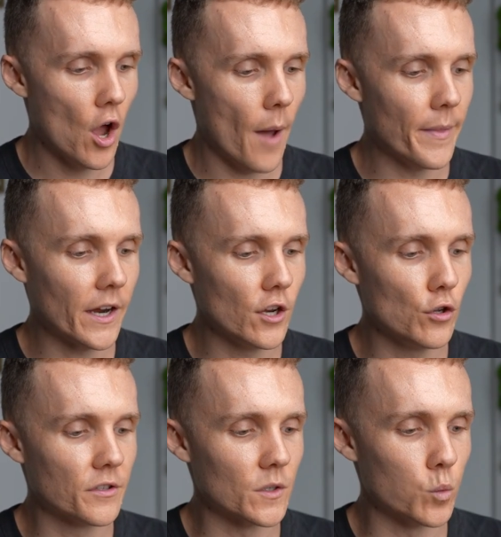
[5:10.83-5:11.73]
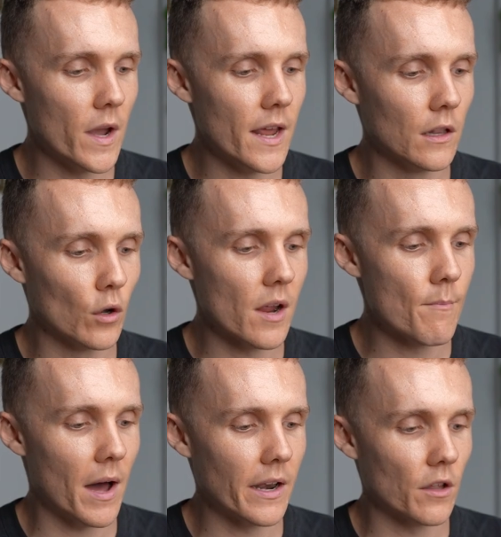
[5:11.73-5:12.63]
I'm then going to use this weird looking
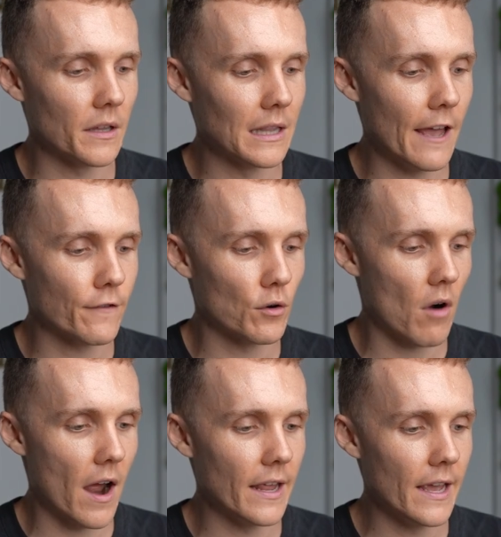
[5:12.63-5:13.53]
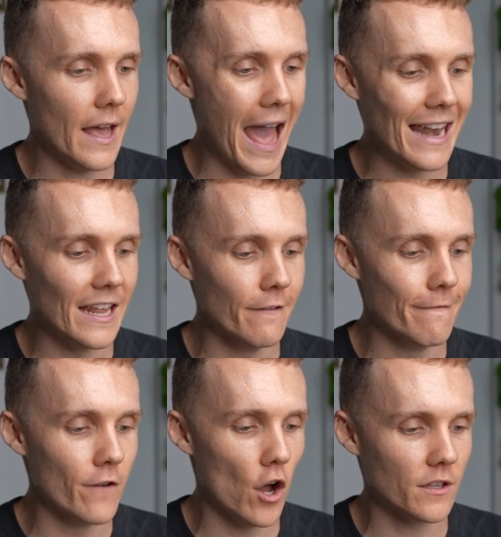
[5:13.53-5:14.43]
button on the left right here and
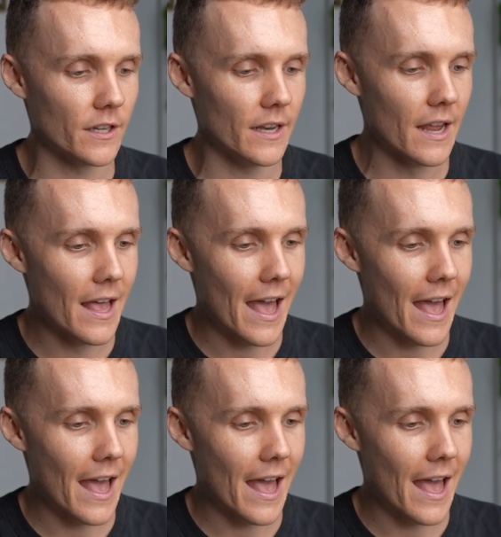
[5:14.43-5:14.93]
invert it.